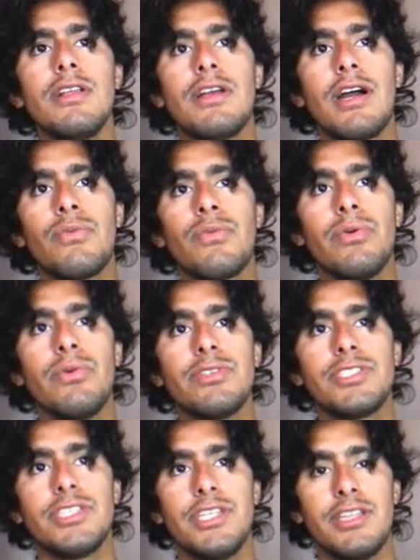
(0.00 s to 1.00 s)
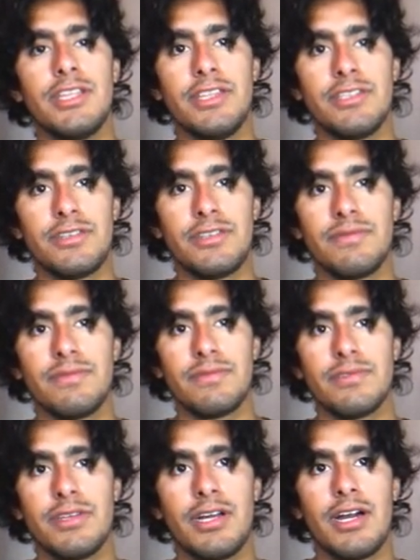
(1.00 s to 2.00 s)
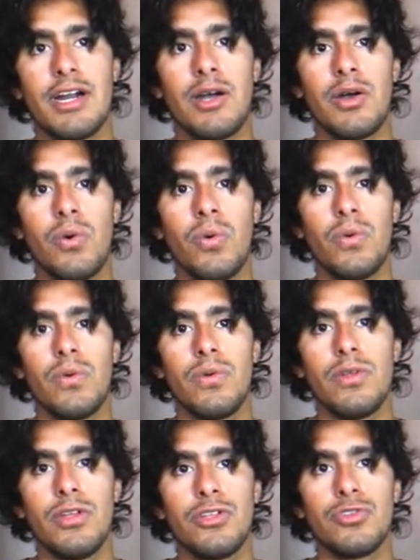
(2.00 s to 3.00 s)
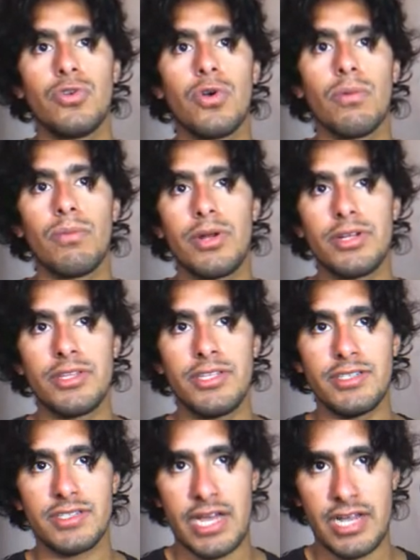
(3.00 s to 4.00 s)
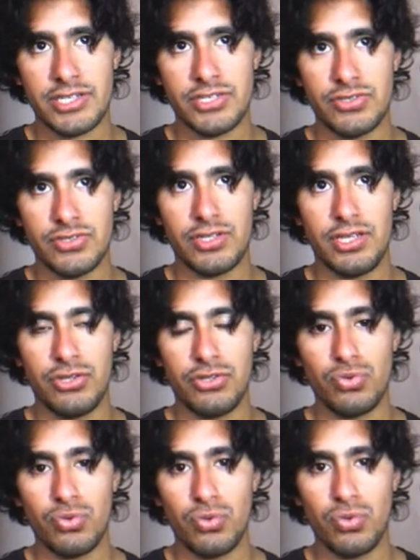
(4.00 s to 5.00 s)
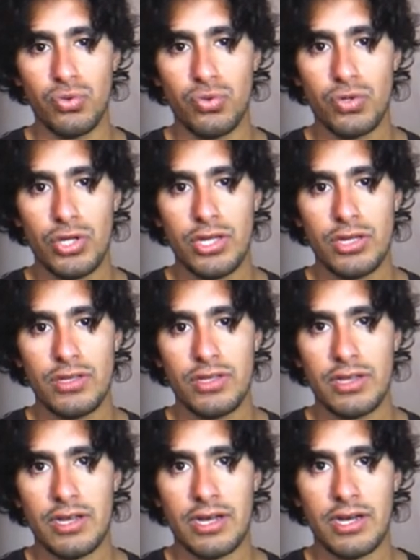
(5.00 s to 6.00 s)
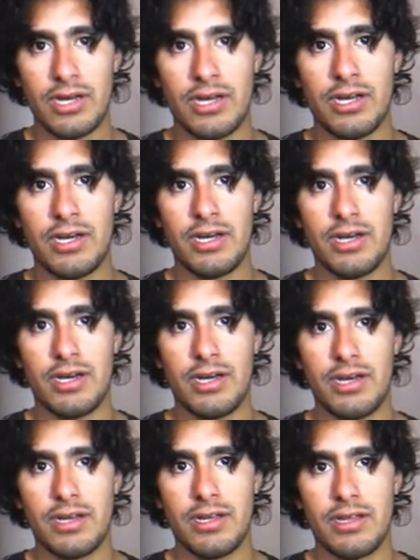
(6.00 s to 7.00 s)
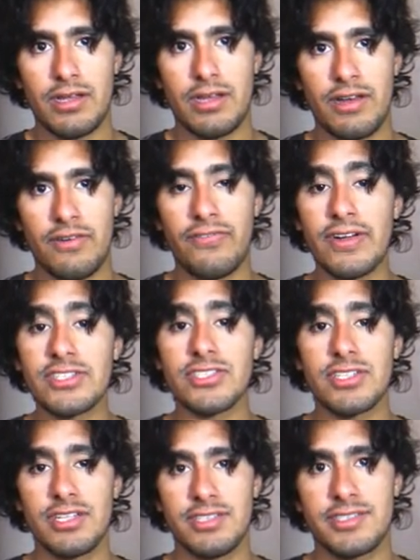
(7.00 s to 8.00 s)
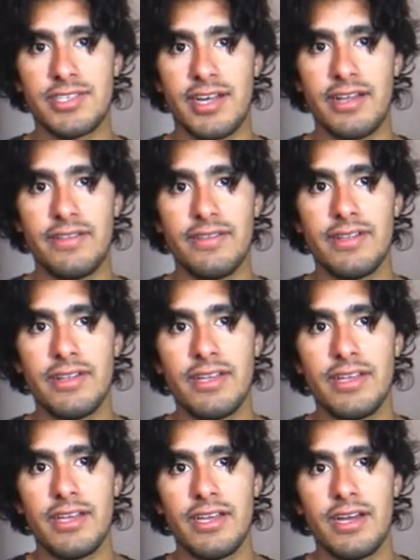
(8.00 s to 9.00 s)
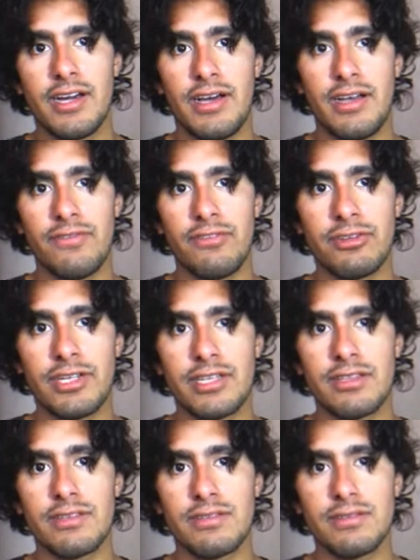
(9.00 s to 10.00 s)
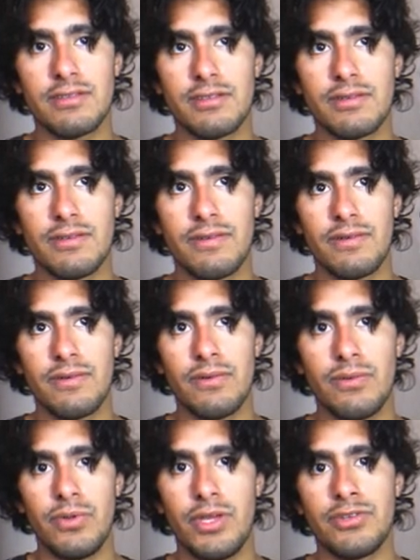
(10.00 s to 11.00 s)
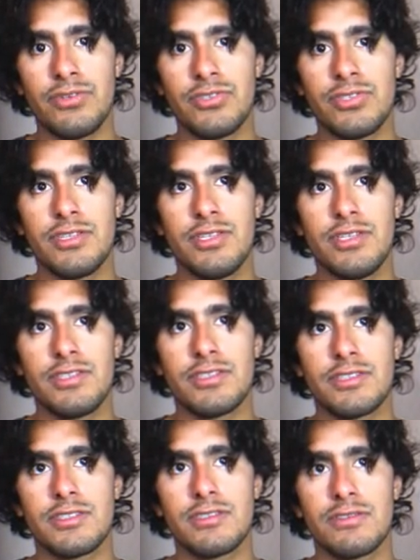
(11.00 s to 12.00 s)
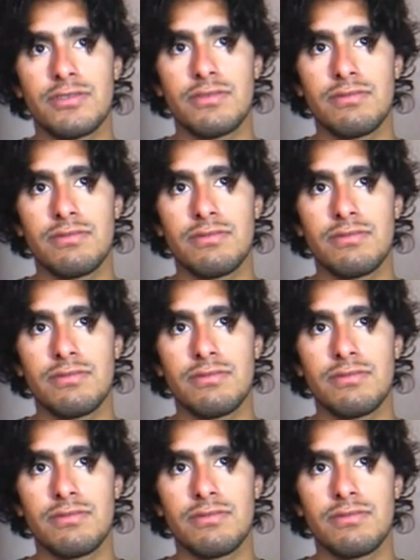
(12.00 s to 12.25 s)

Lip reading: And we will see later how to convert this action into a functional style. And for that, we are using this